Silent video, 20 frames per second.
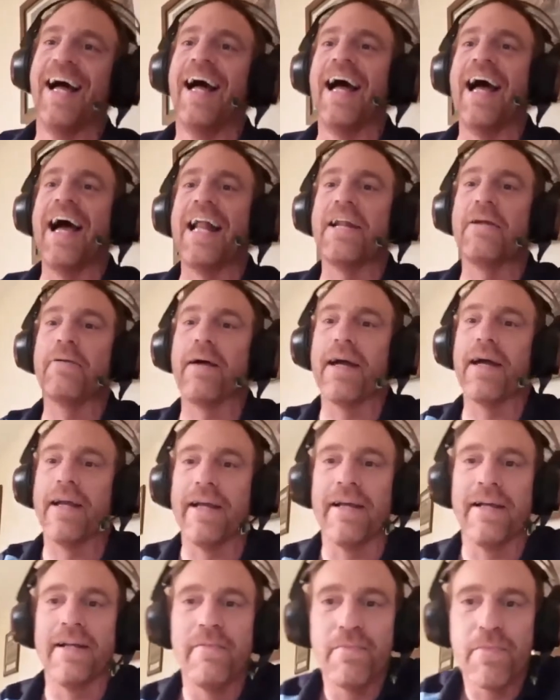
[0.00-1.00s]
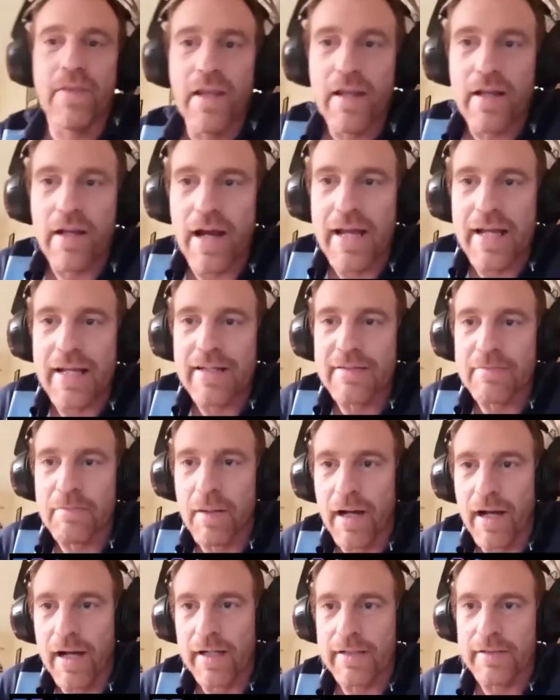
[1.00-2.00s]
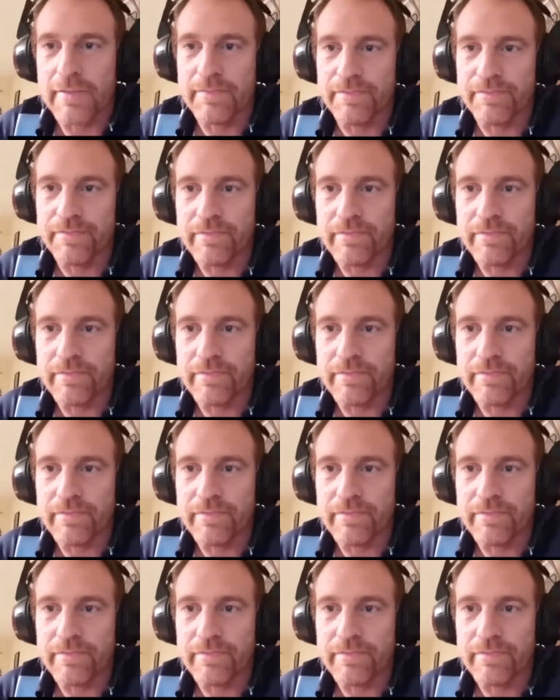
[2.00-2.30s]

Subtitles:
Anyway, guy comes back,